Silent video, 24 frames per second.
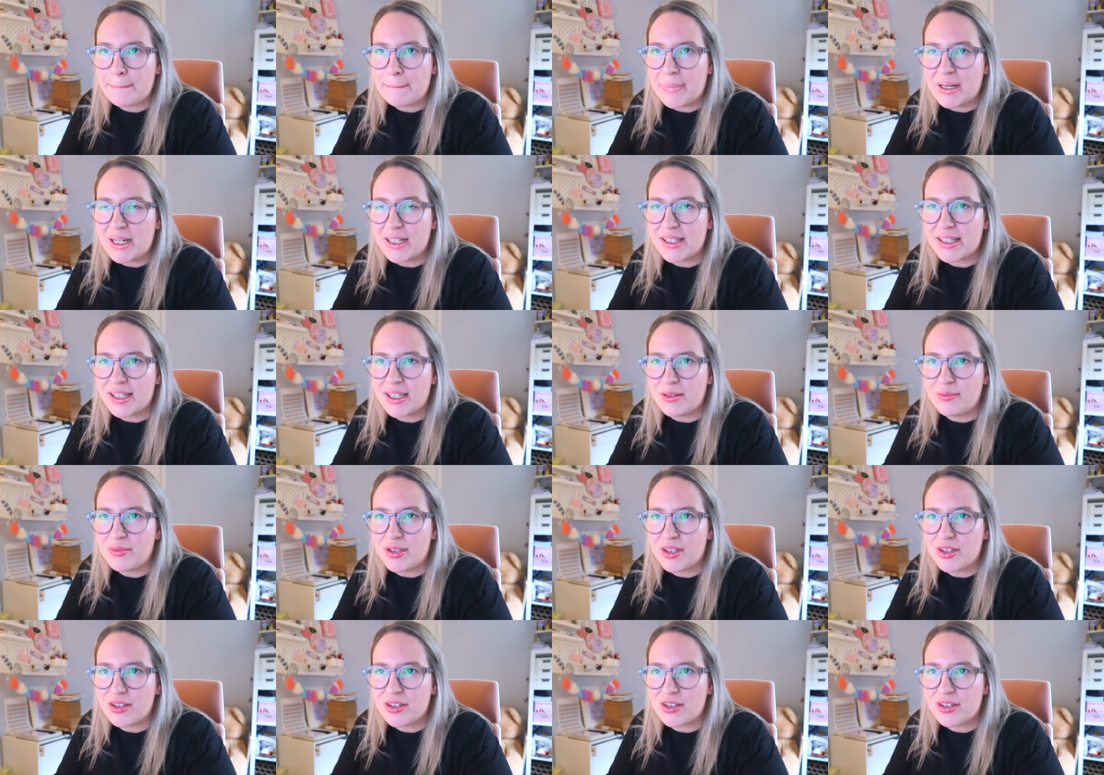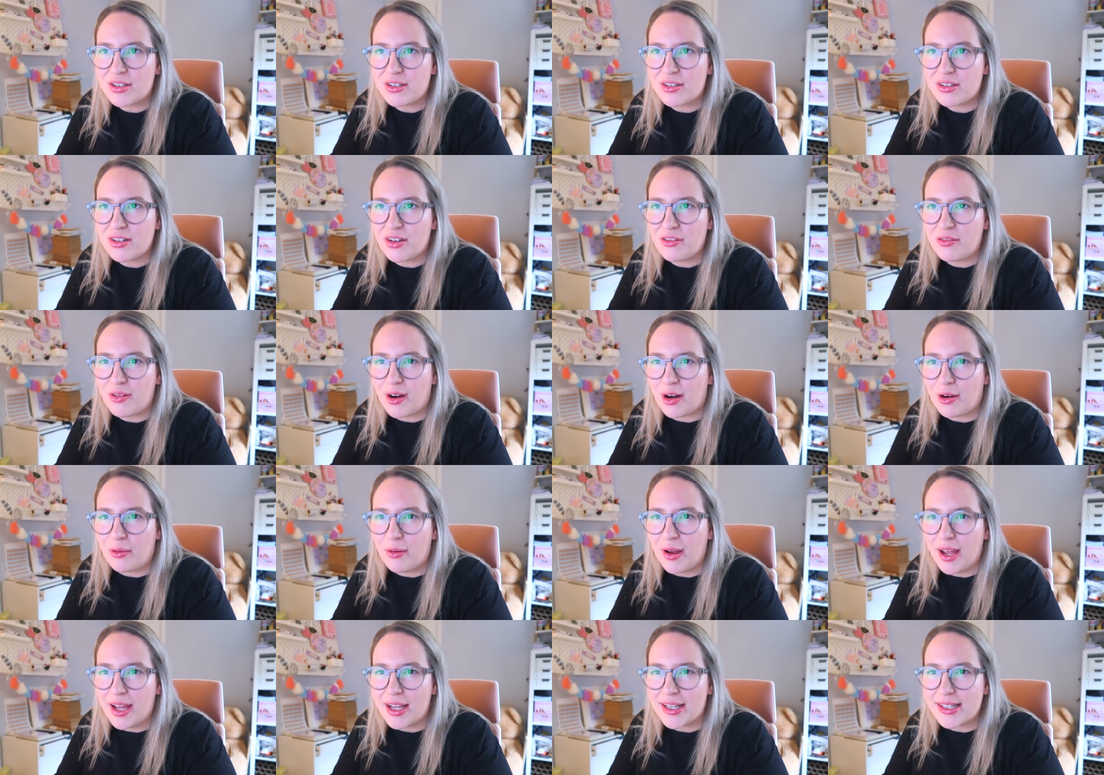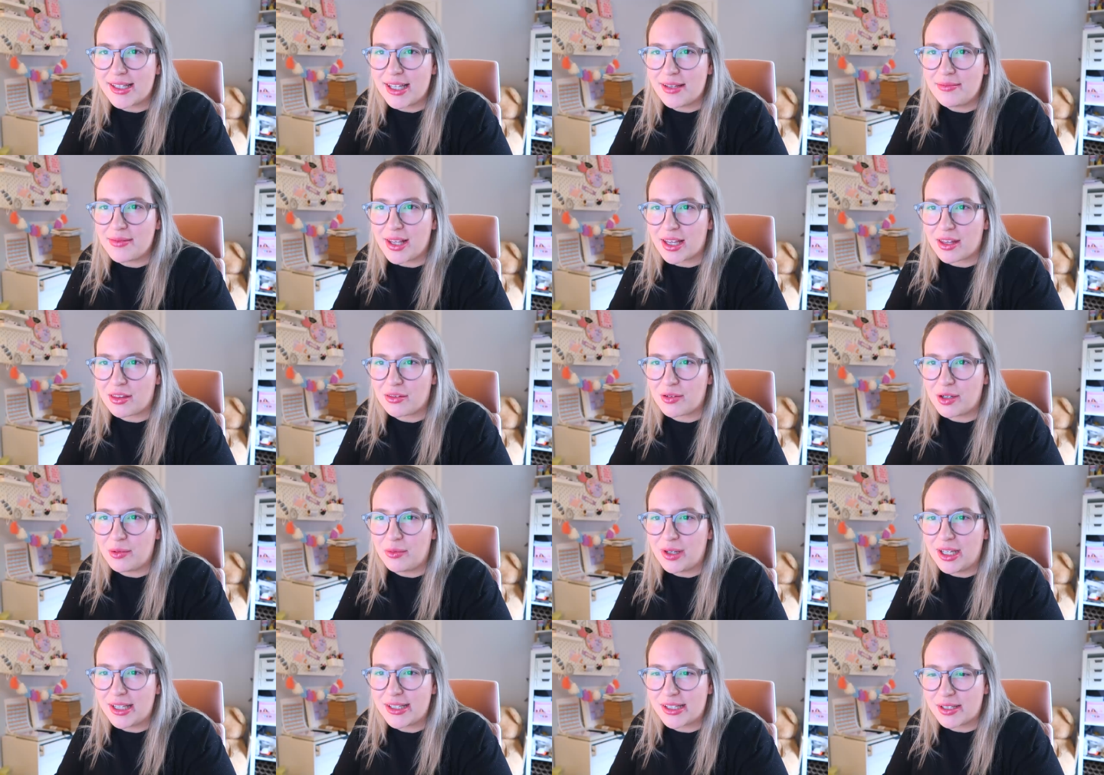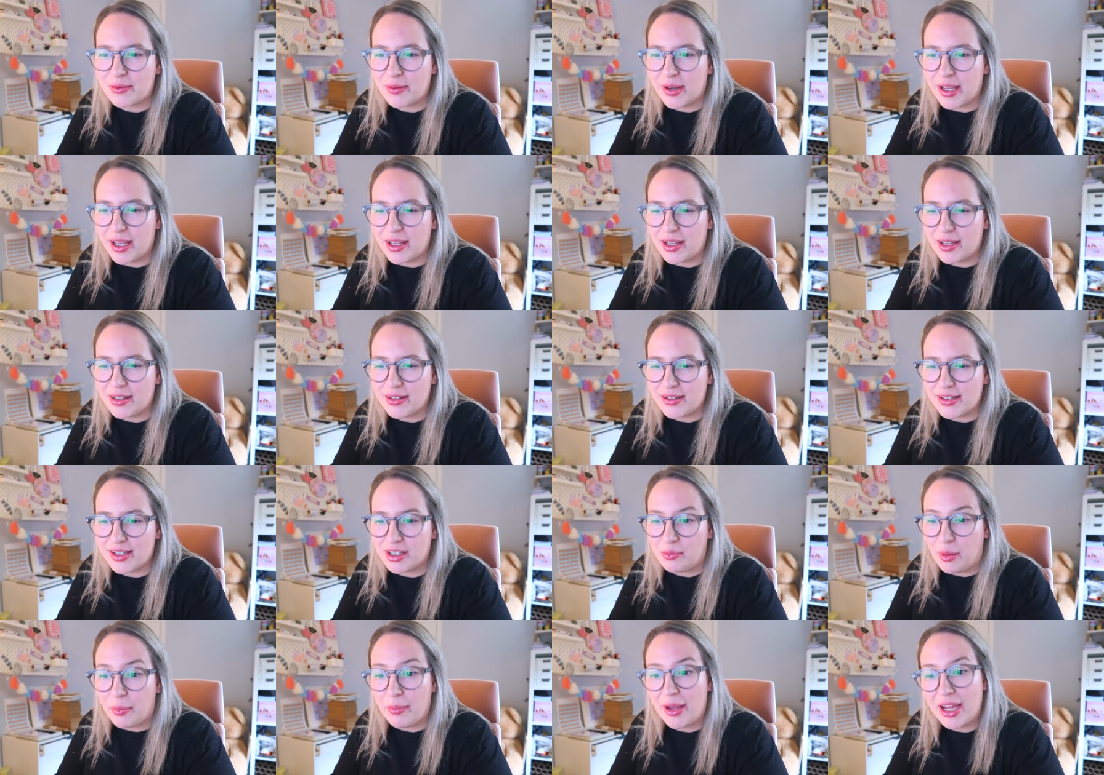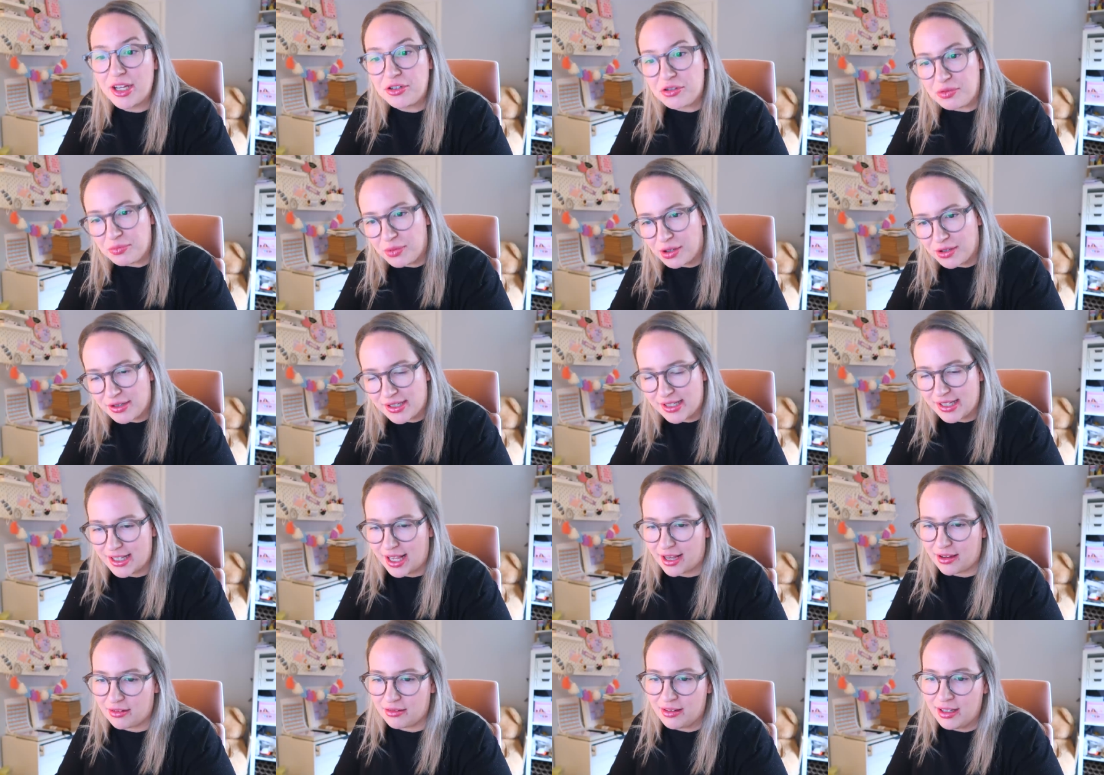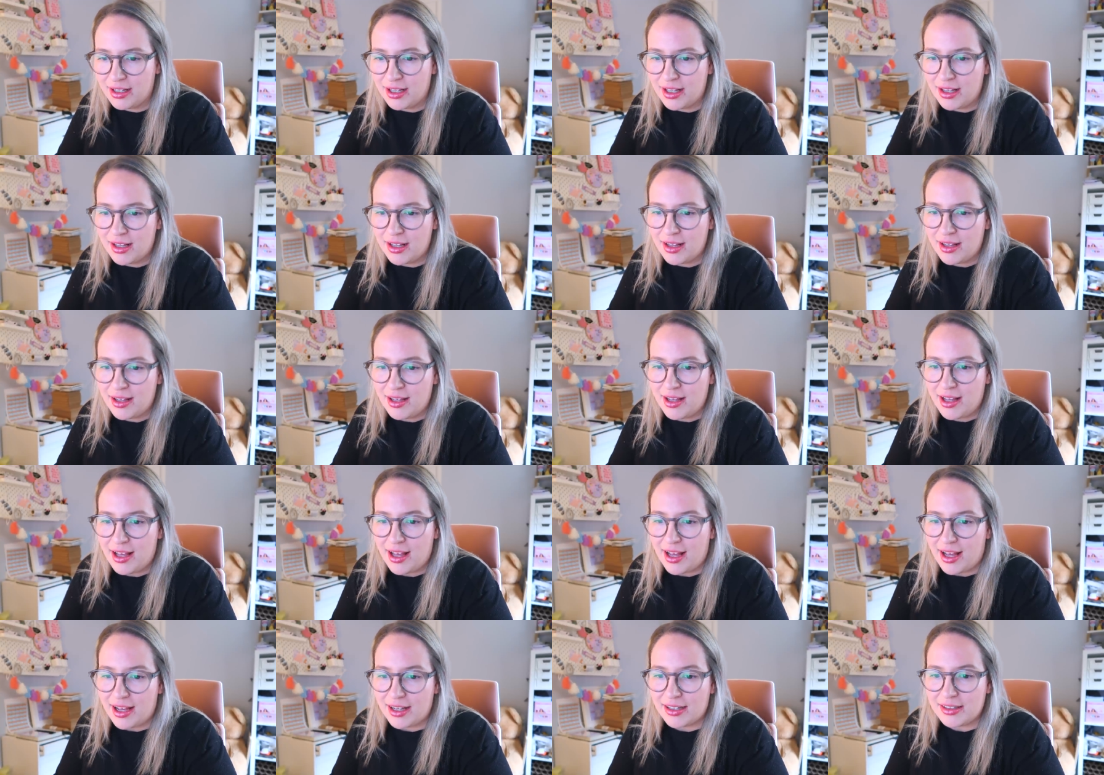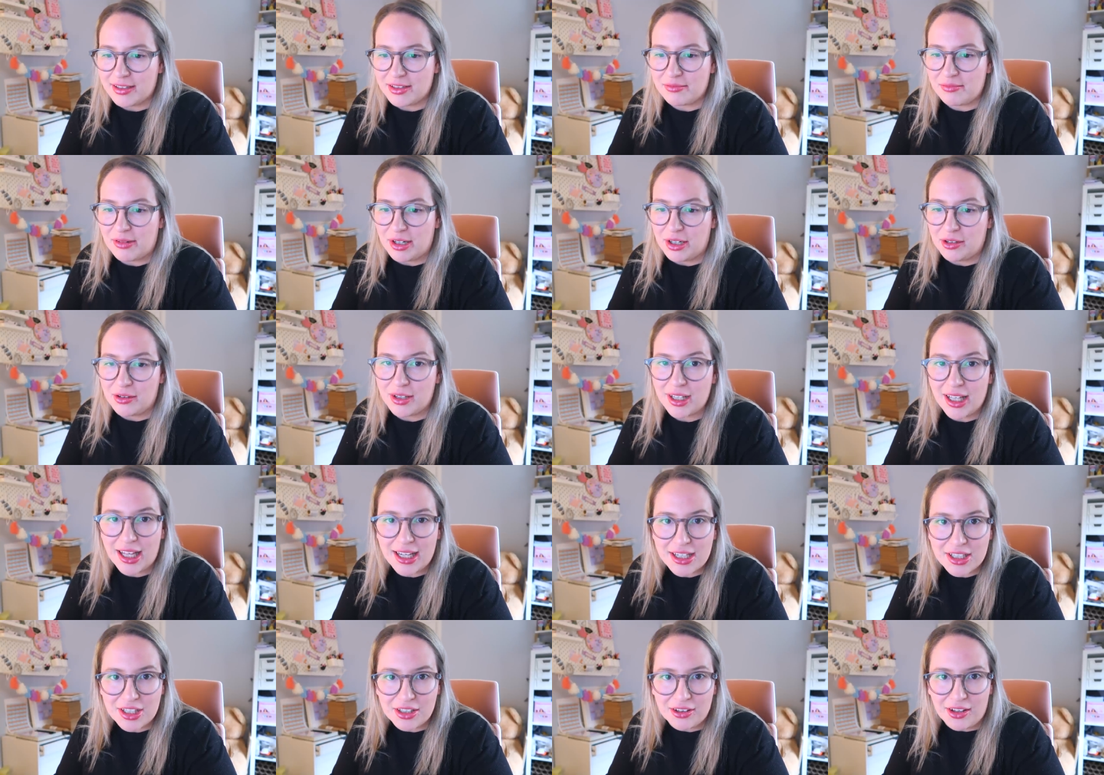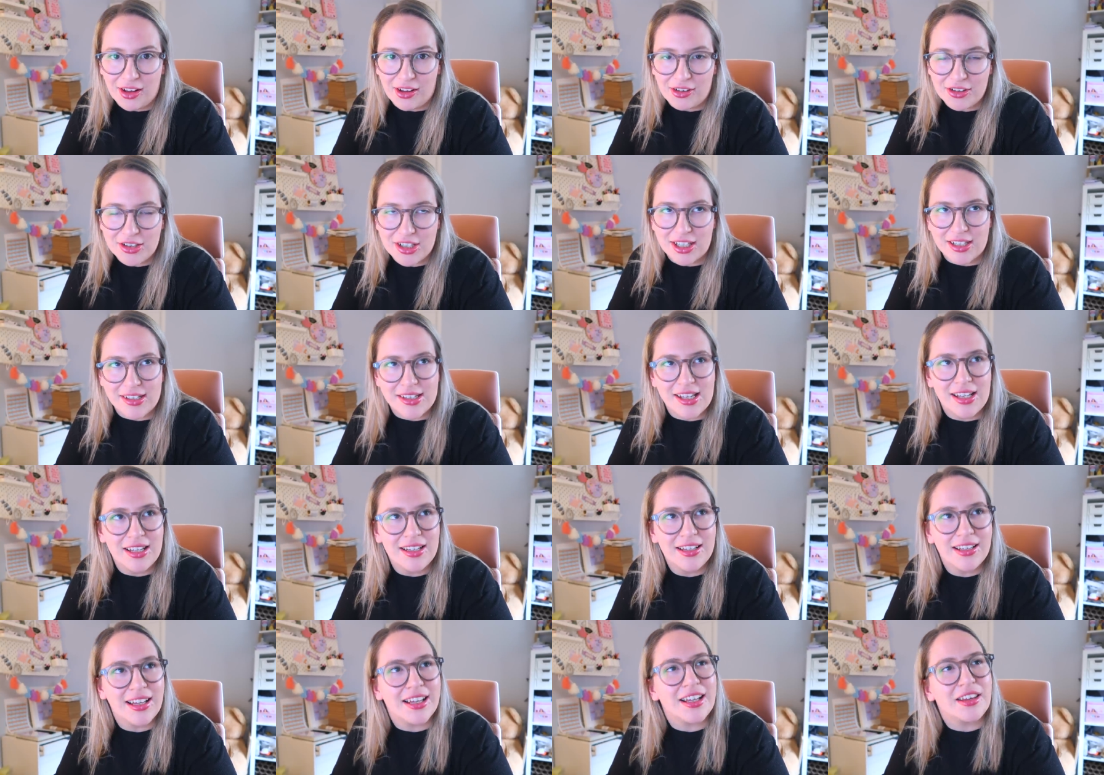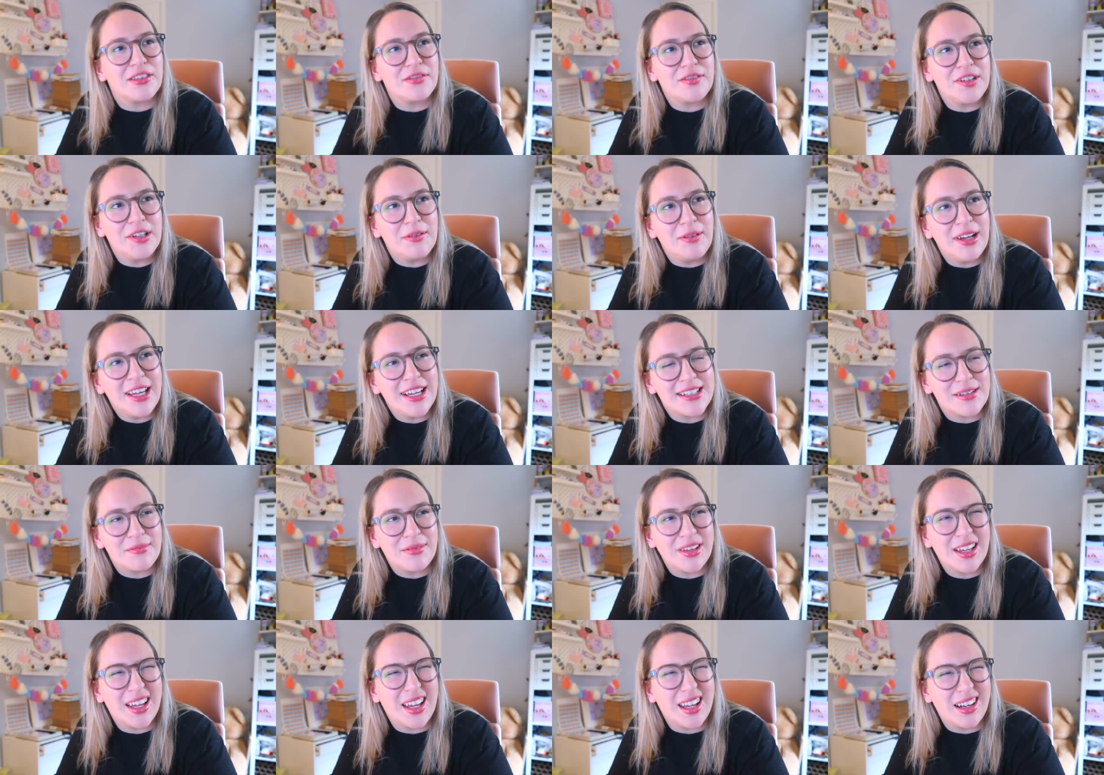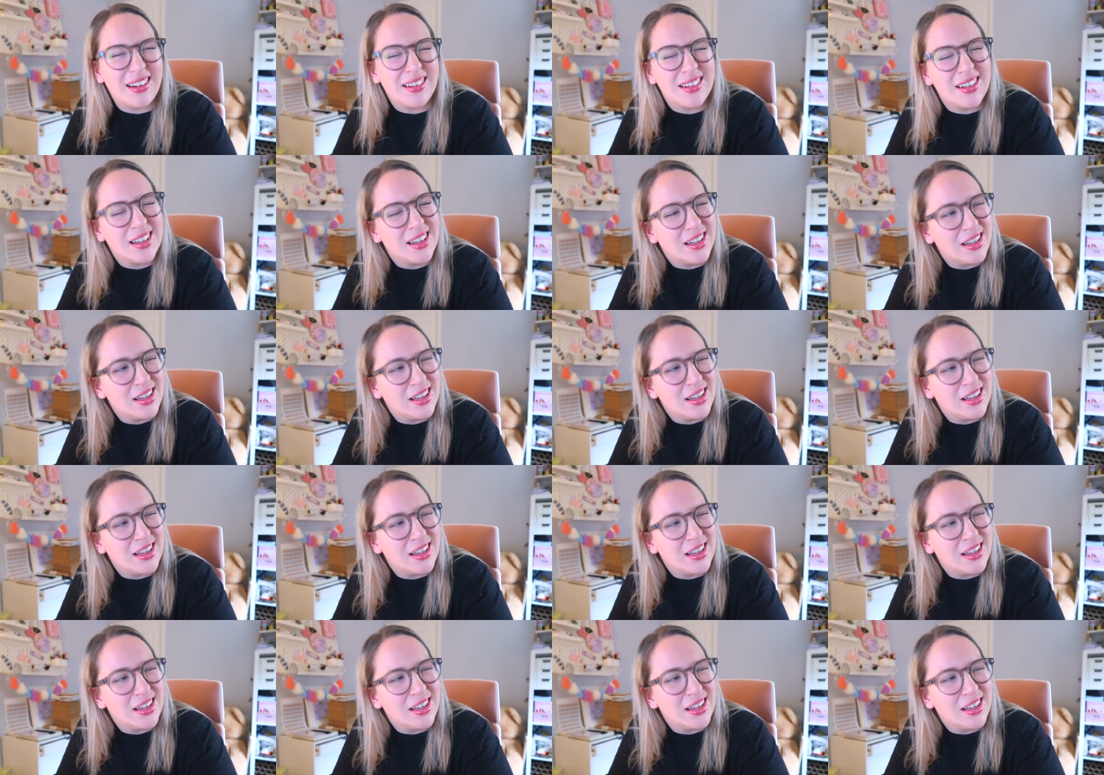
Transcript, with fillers: but it seems just so far away. It seems like three weeks away until my patron box is out and my new collection launches. Like three weeks, I'm thinking,